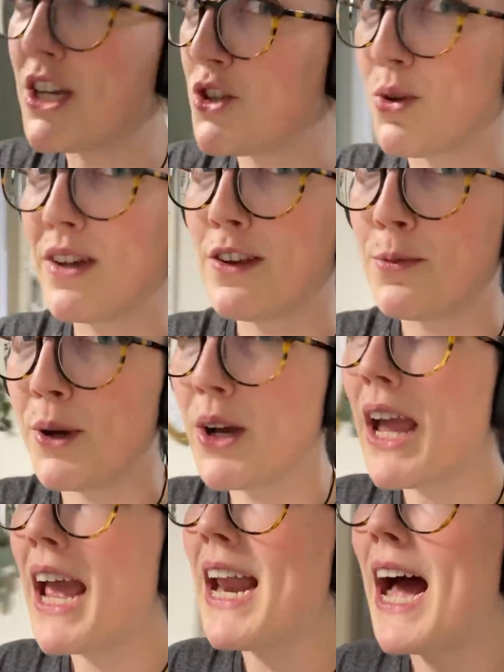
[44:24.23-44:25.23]
enjoying this
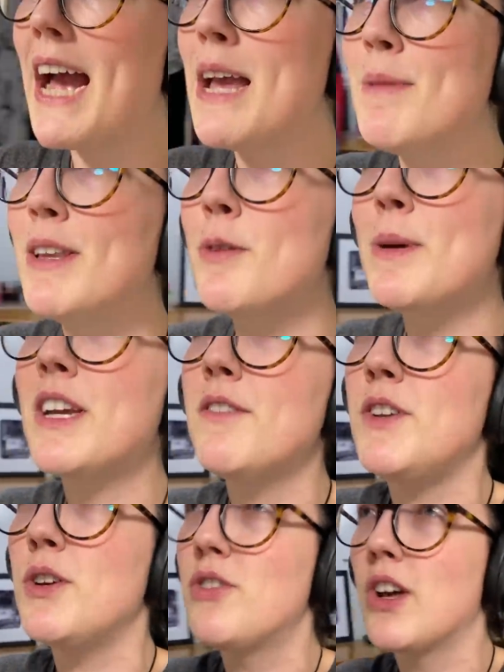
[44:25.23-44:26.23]
book and I am a little bit
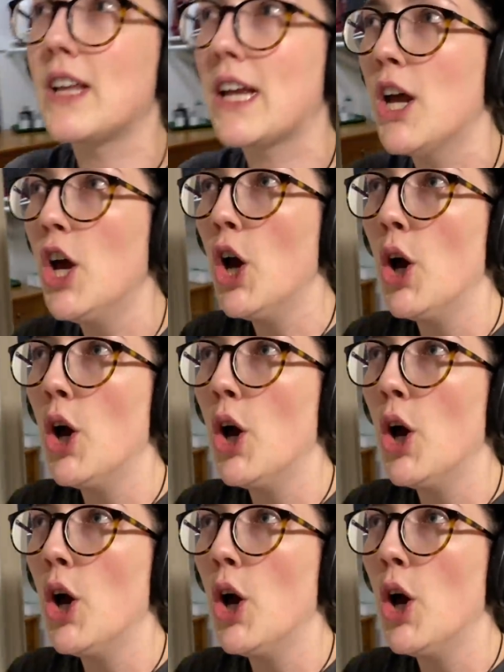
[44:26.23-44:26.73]
confused on like